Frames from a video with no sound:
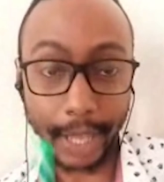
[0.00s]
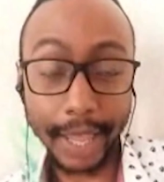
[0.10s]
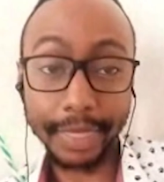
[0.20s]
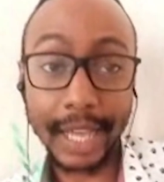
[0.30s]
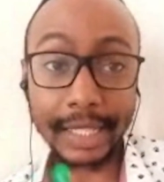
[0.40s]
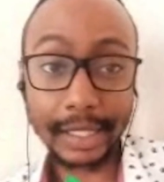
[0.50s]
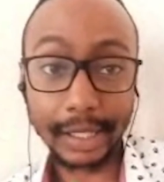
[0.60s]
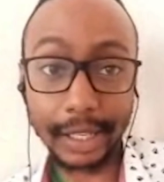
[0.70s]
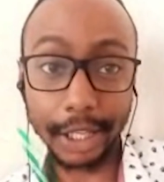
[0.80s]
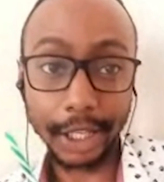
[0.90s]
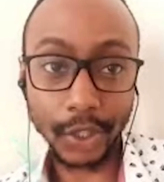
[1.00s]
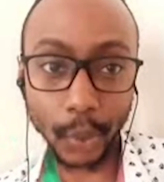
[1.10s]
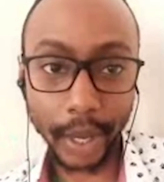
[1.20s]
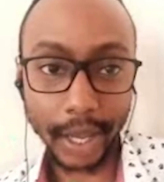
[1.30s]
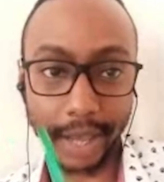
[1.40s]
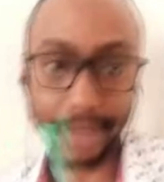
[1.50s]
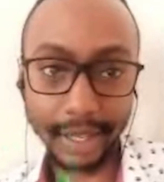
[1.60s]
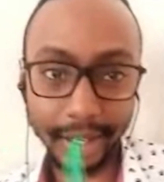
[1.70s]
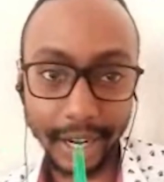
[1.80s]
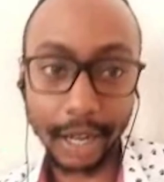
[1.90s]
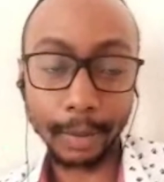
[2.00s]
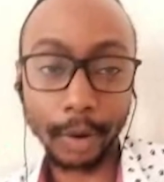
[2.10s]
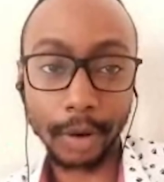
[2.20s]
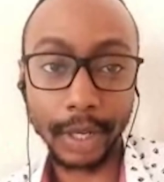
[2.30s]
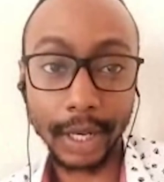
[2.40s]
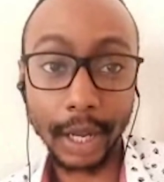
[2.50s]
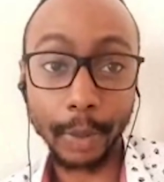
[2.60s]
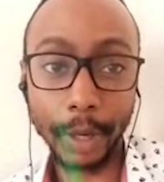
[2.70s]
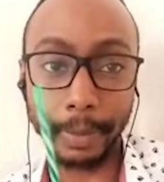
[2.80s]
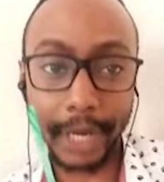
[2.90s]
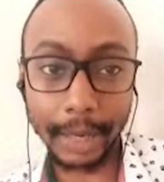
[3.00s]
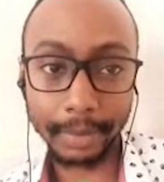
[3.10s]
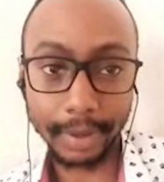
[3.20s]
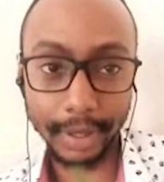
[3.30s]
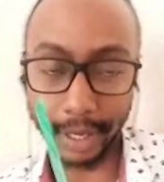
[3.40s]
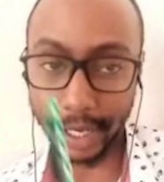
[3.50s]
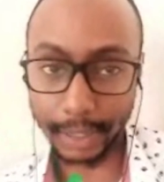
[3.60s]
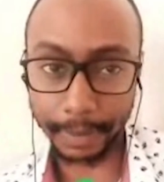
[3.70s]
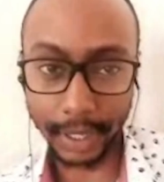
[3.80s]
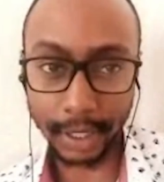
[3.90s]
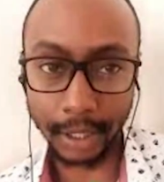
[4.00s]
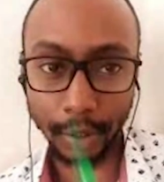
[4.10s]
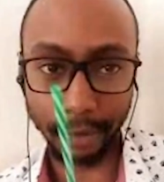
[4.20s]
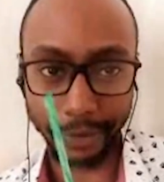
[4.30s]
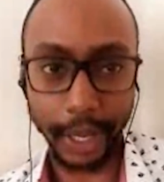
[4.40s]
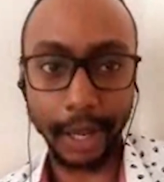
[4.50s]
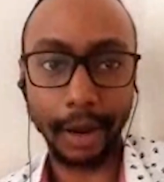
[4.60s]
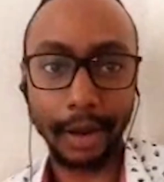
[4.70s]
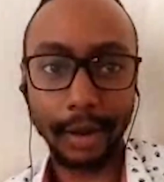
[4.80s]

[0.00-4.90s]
And that is why I think Raila Amolo Odinga will become the next president of Kenya.